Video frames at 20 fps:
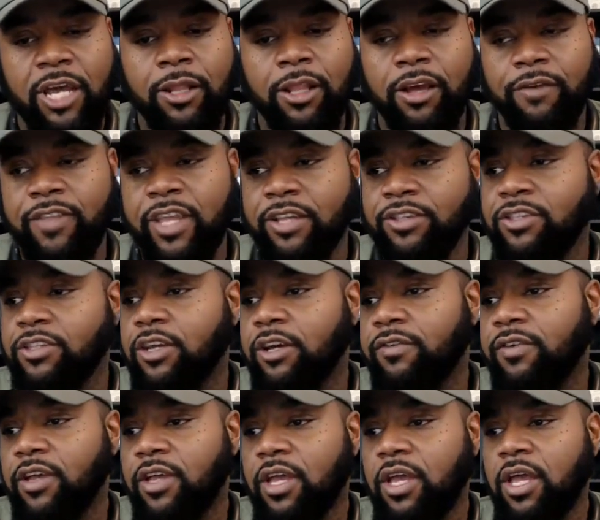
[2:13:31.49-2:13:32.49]
I love that
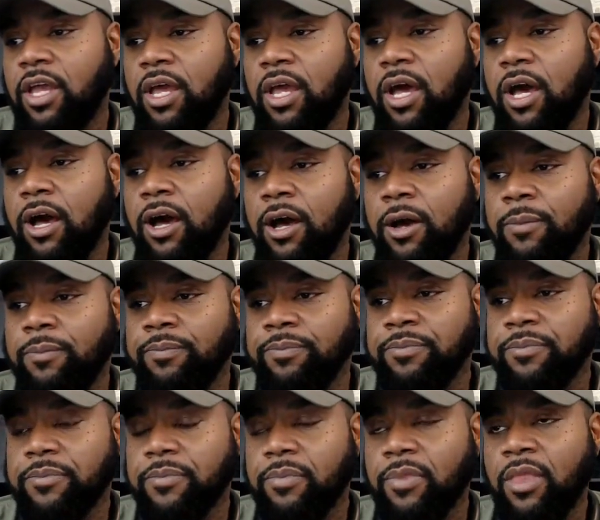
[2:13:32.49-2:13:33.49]
stuff.
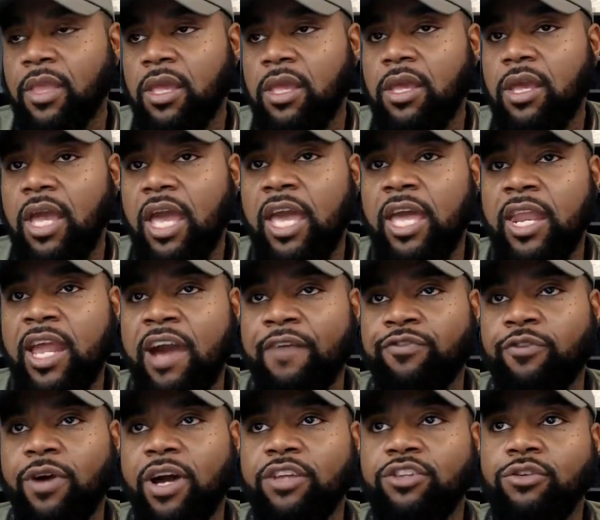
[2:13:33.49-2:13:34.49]
And
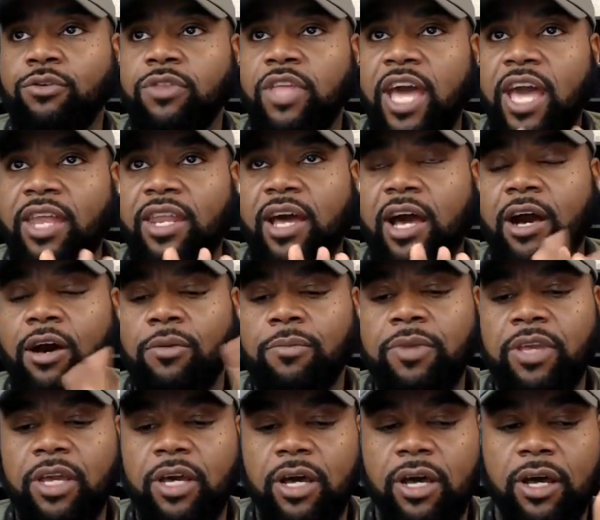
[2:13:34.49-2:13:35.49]
after I do that, I'll
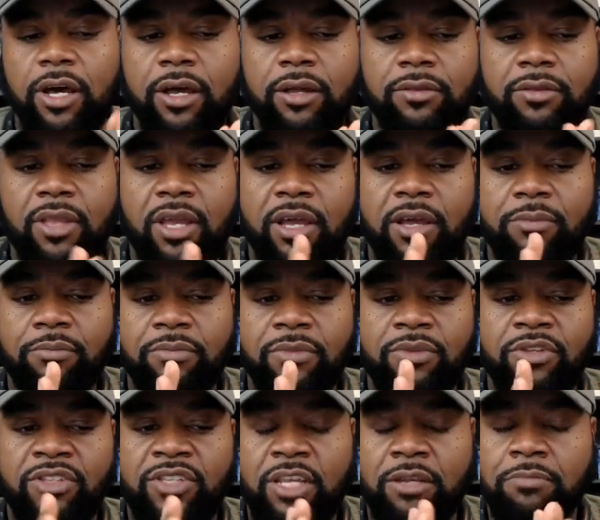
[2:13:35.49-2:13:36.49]
be
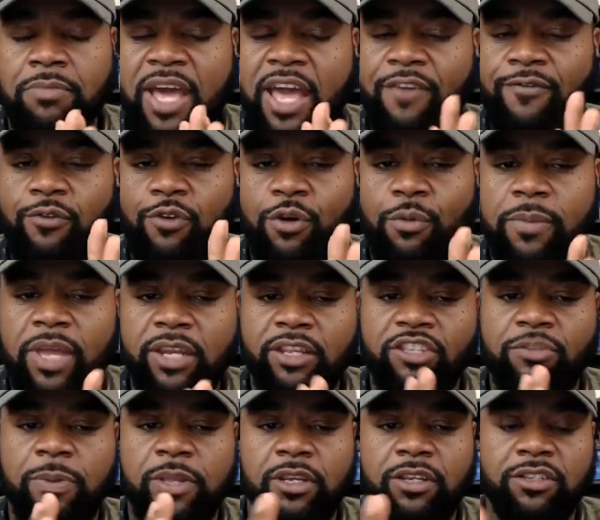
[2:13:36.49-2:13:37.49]
sitting back for a
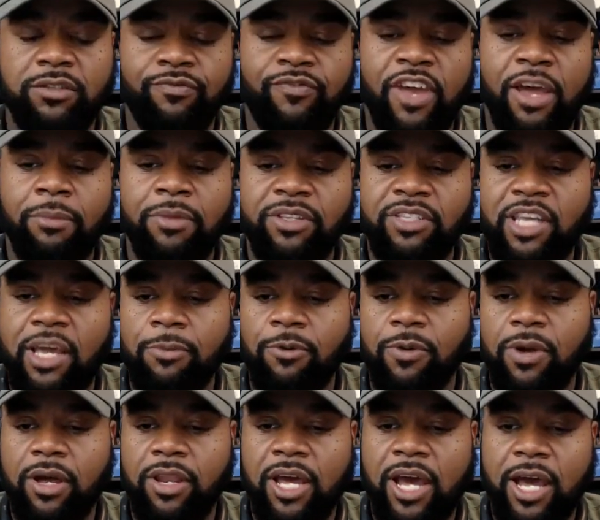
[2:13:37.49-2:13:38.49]
minute, spending some family time
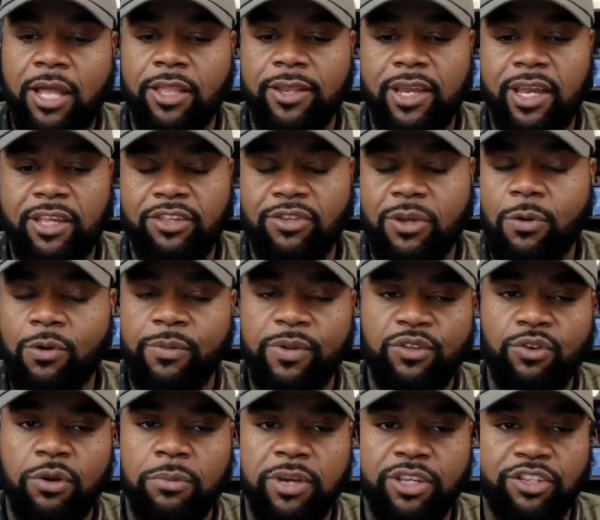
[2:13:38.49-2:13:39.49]
around the holidays, so I won't be
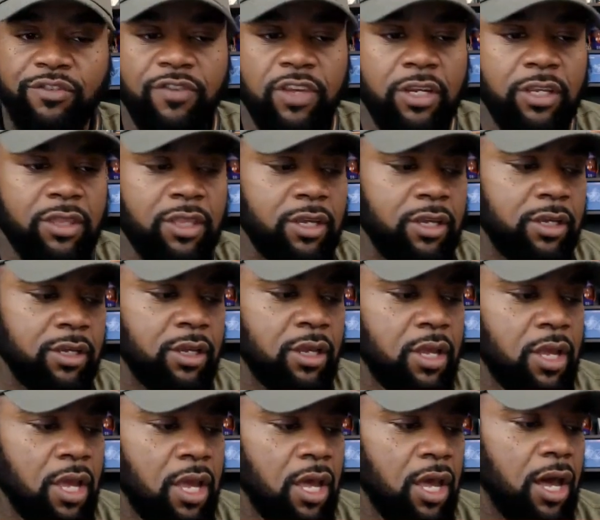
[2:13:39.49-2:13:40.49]
doing much of anything.
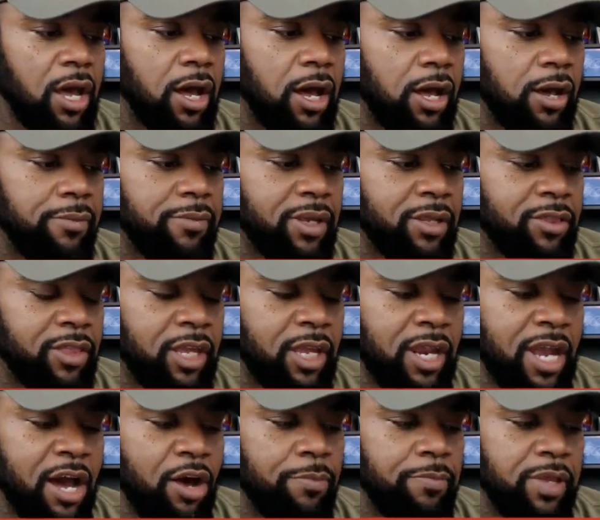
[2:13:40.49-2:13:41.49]
And
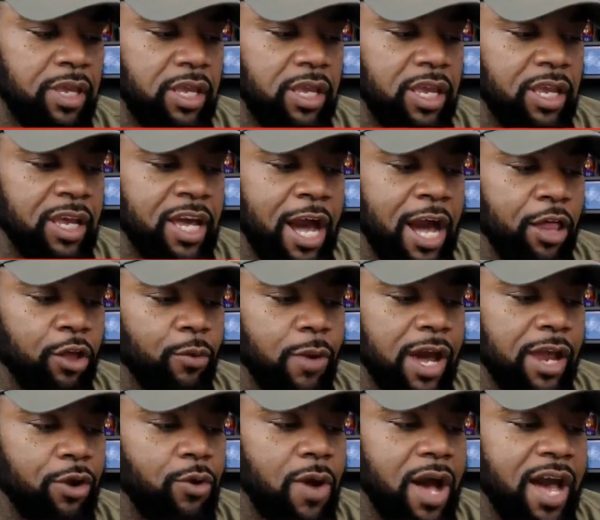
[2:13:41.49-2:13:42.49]
then I'll be in
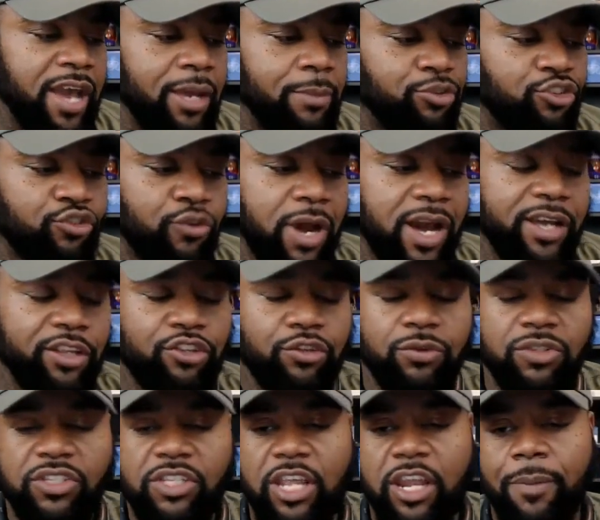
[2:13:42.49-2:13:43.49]
Colorado. I am trying
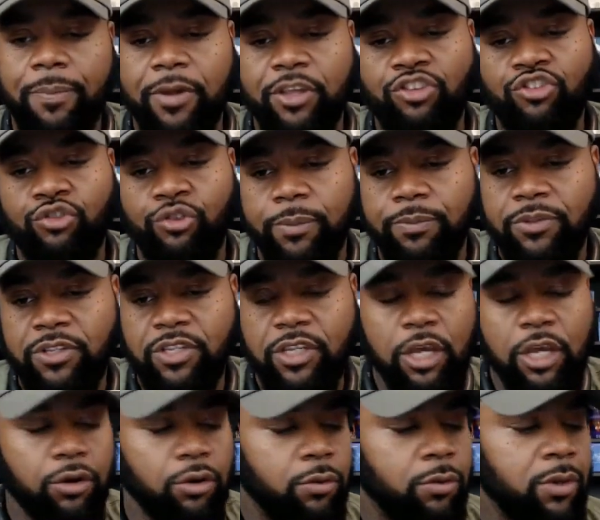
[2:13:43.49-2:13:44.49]
to set up a trip to
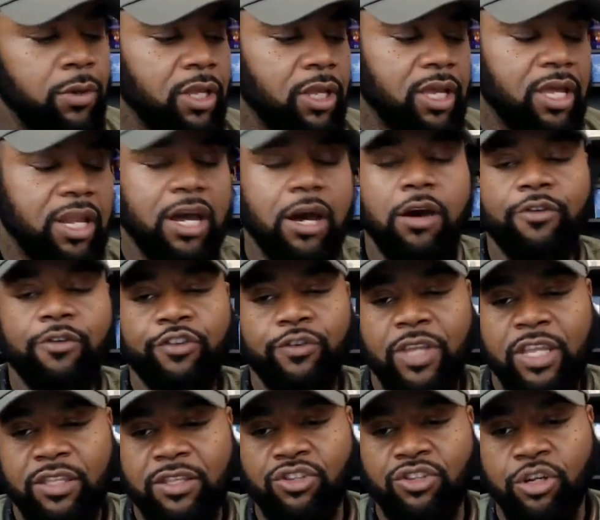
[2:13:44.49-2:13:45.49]
go, and I'll also
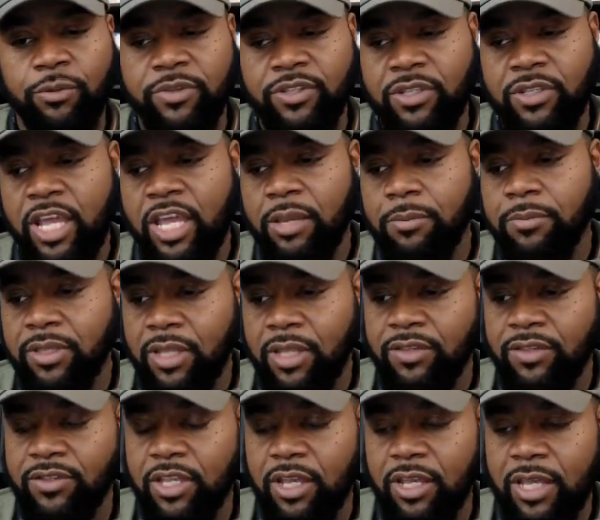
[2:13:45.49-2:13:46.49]
forget the gentleman's name, but
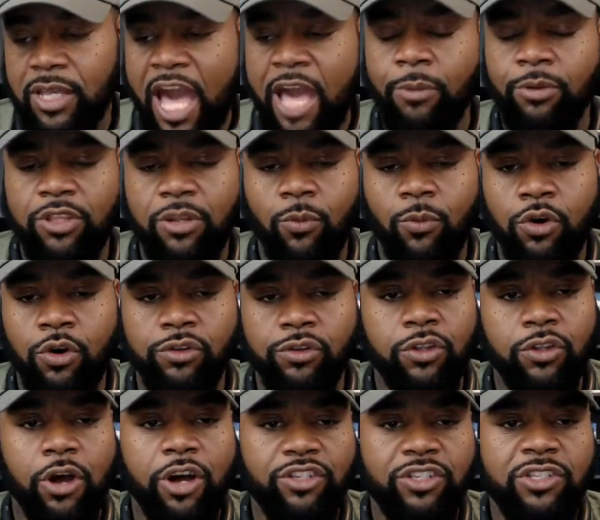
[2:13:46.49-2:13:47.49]
it's the guy with the
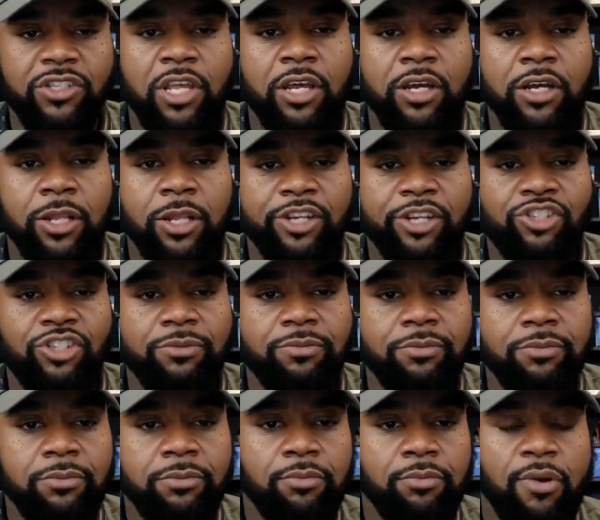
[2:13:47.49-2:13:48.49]
world's largest gun collection,
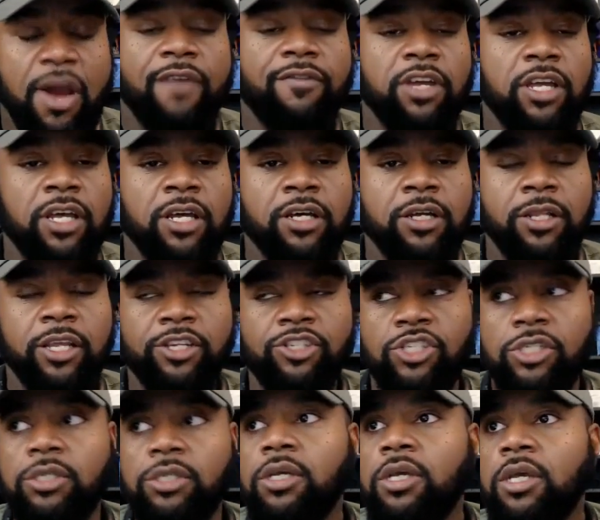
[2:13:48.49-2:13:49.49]
private gun
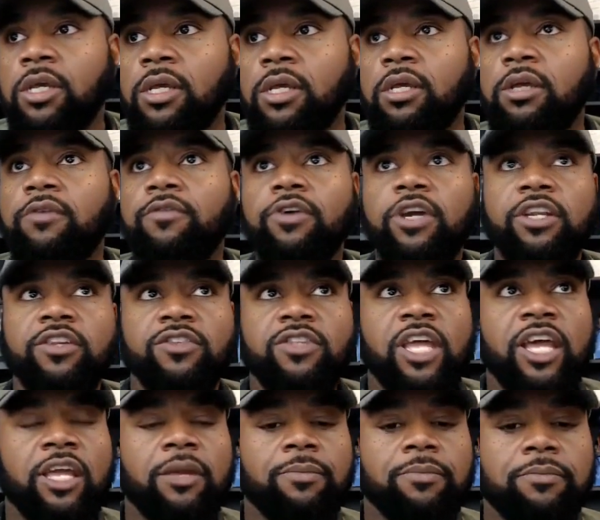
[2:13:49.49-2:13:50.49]
collection. That guy
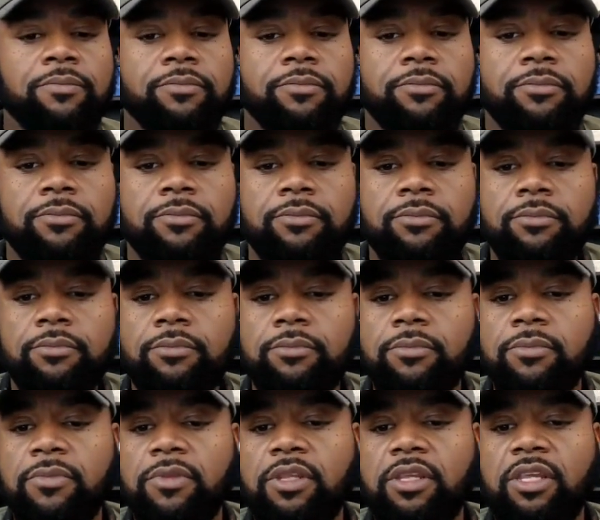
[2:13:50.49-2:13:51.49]
is crazy cool.